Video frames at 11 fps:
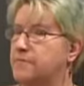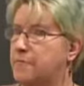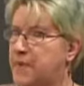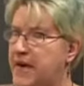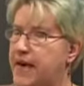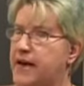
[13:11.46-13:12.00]

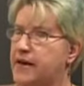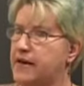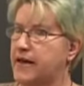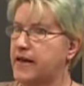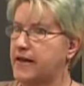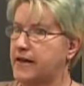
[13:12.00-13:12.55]
bad
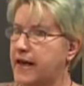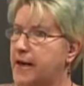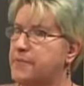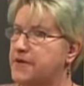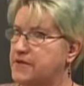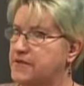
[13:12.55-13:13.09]
and
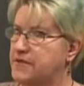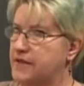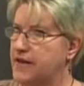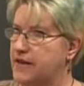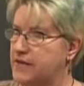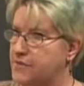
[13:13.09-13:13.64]
happens
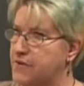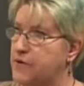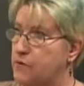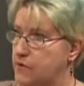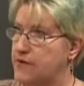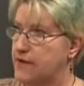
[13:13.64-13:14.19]
as
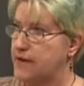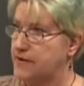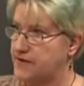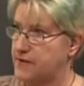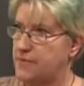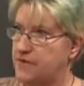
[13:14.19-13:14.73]
frequently as
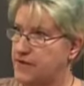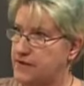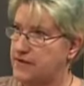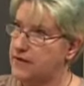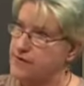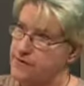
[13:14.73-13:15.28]
some of
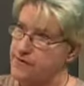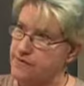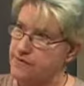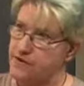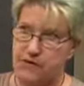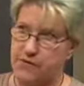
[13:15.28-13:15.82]
these other
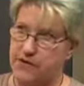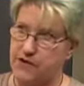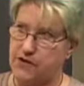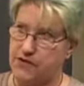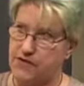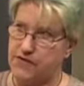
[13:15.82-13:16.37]

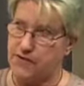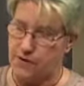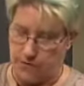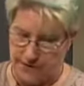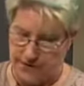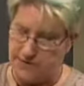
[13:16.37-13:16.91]
situations.
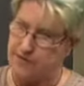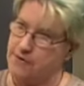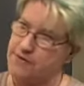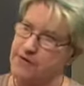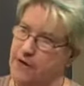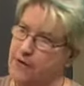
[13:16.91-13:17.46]
So
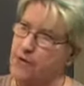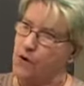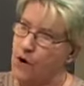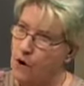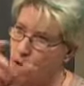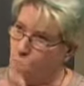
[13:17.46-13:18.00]
there's another
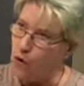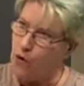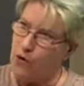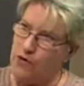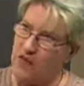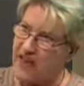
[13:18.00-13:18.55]

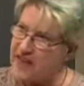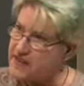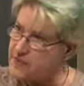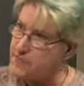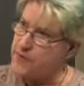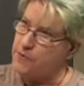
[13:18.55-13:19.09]
whole class
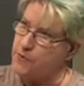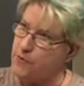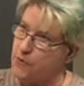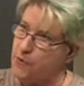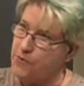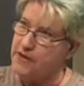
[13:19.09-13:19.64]
of people
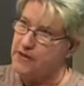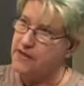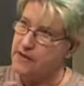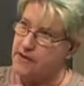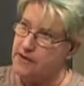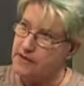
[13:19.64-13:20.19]
who
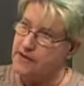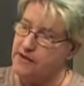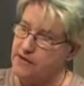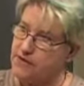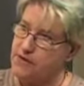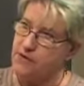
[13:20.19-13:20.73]
really
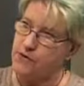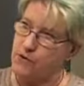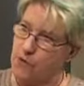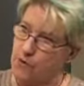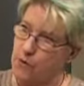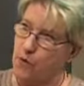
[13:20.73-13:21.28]
needs to
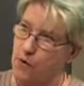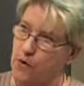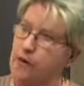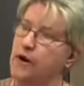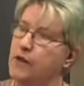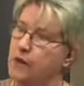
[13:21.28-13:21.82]
know
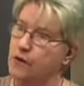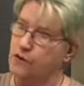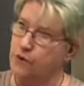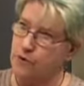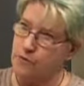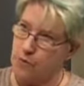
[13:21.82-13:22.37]
more,
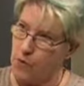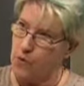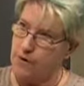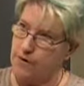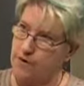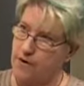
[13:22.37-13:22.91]
learn
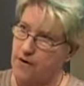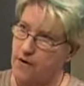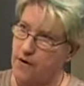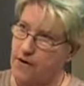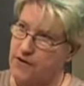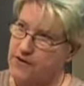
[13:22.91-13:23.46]
more,
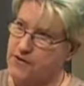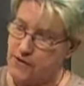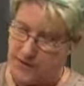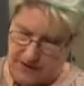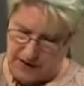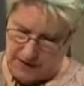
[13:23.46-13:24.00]
so
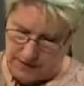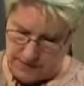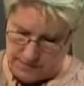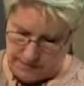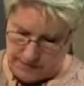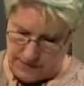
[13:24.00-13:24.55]
that they
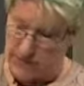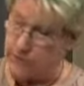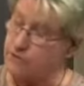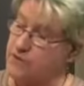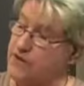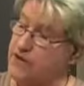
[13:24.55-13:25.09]

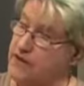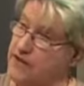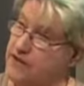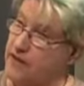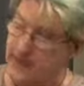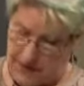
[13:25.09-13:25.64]
don't treat
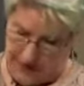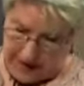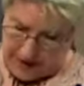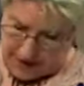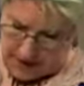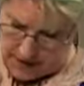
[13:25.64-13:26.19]
us like that.